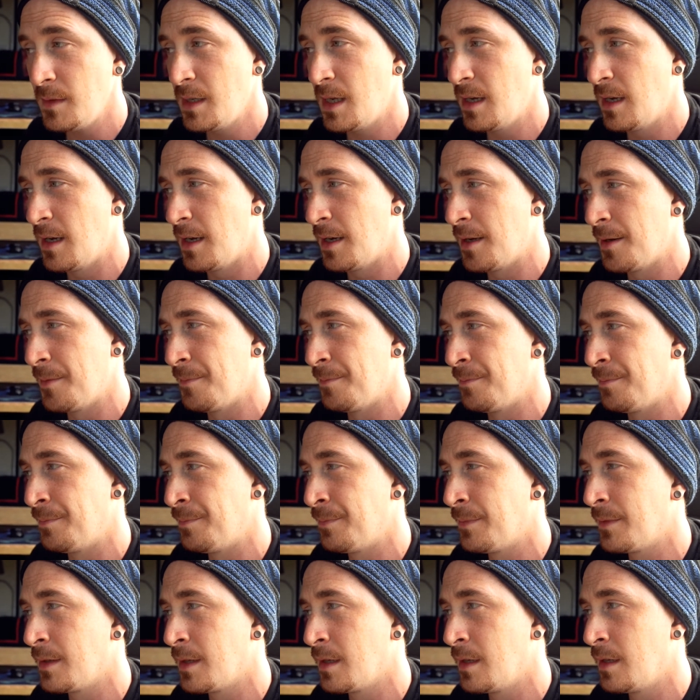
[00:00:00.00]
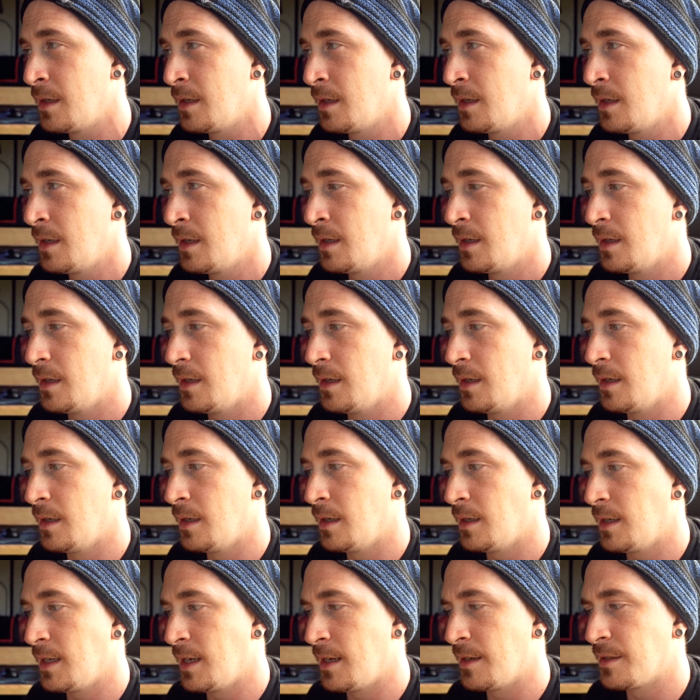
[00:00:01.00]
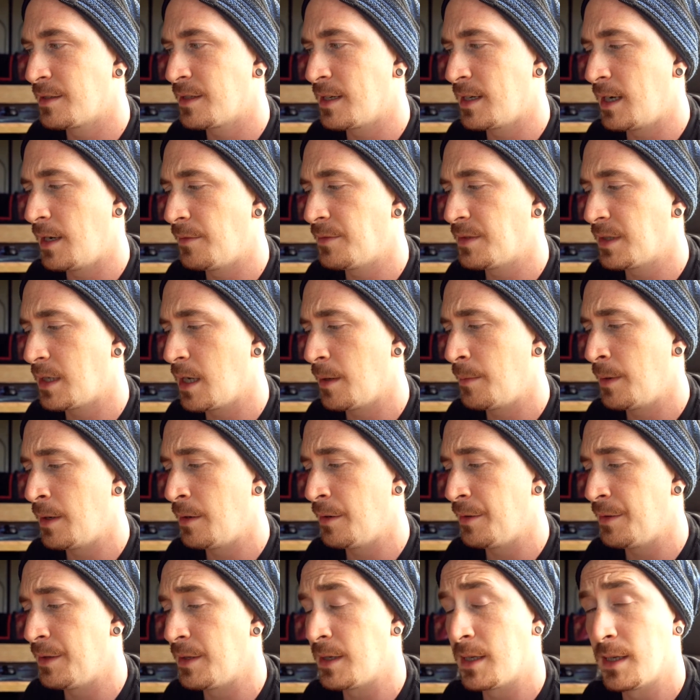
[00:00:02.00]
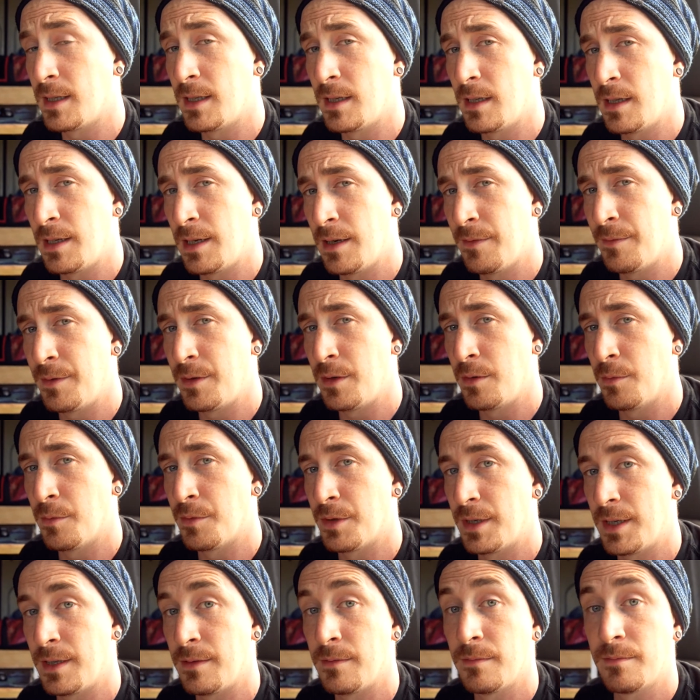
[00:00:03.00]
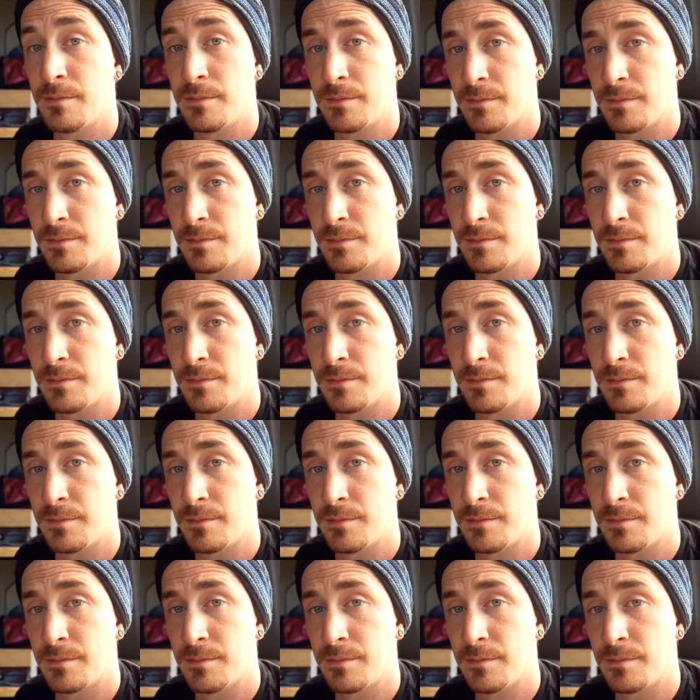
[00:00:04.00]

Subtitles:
Yeah, it's going to have to come out, I think, and have a new one in.